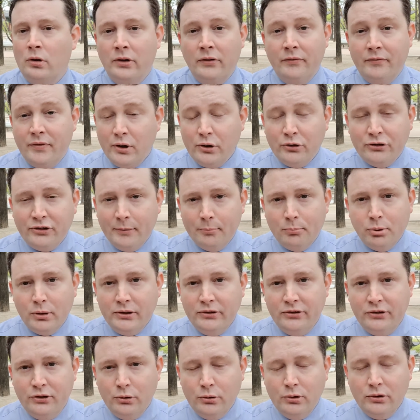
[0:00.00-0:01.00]
Very simply,
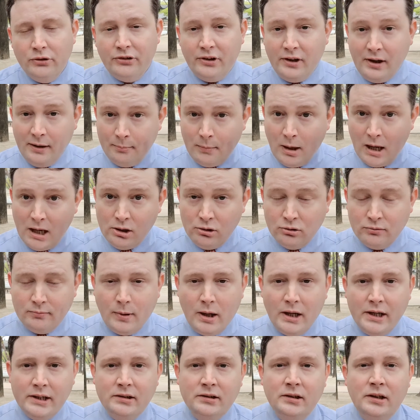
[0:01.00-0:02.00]
students, in my own
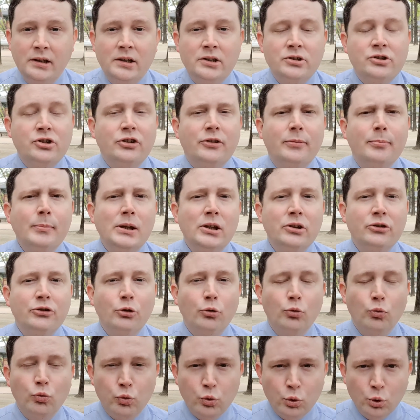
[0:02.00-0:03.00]
mind, just means
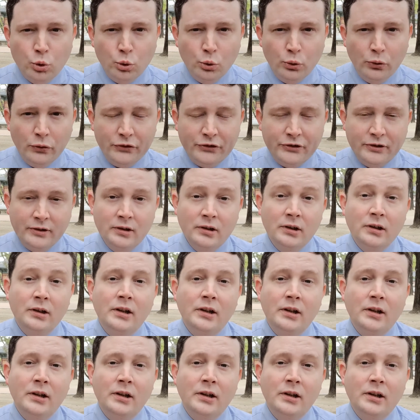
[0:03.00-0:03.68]
rules,